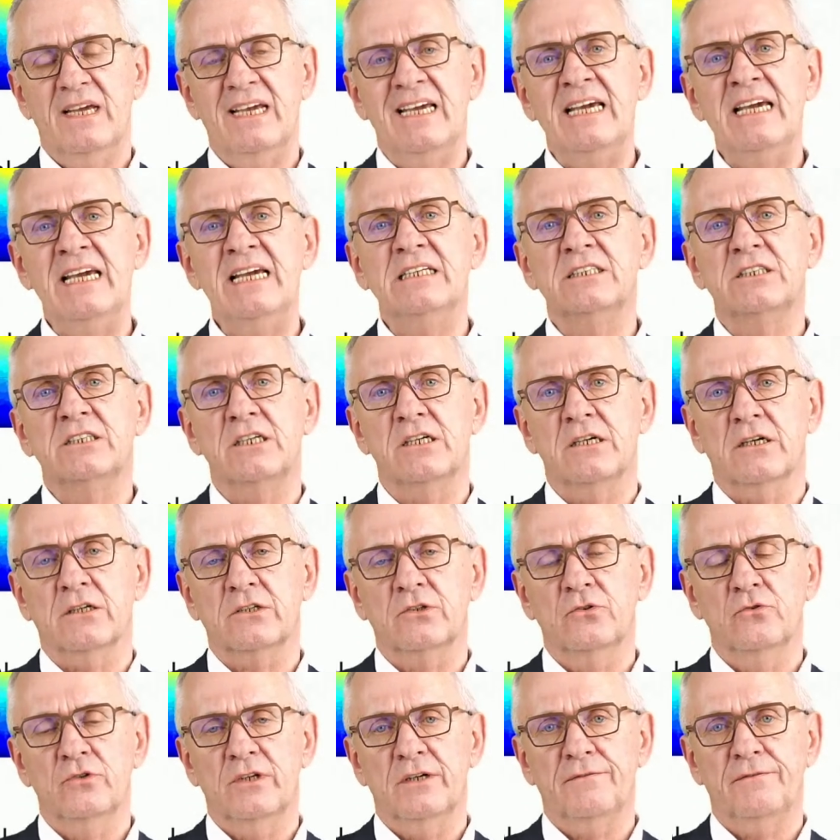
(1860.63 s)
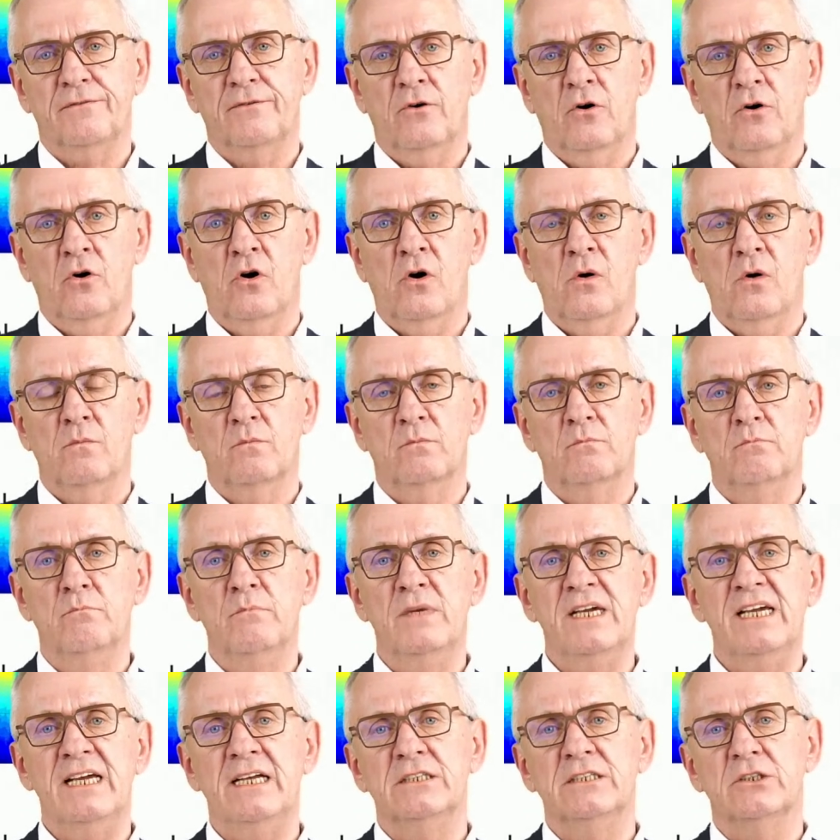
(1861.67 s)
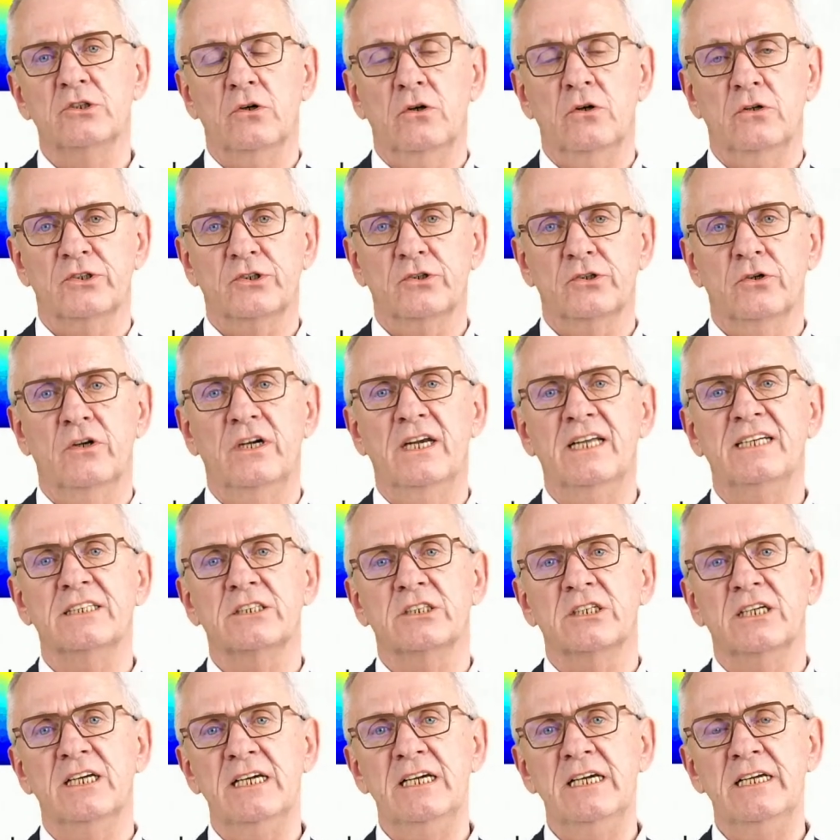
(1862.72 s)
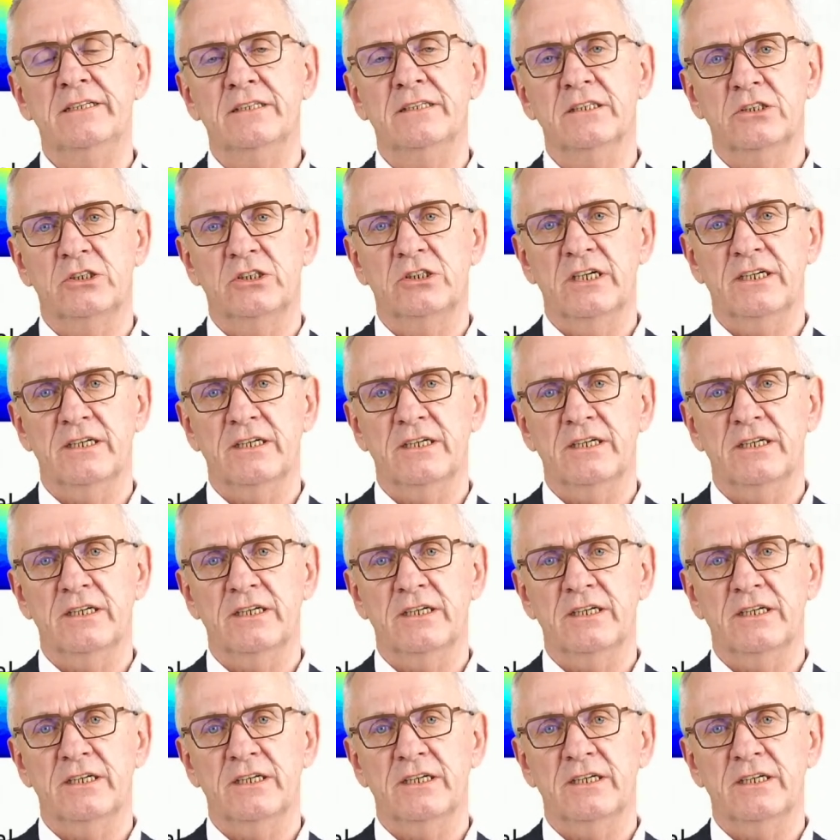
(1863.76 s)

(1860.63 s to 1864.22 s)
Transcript: Easier to deform means also less heat is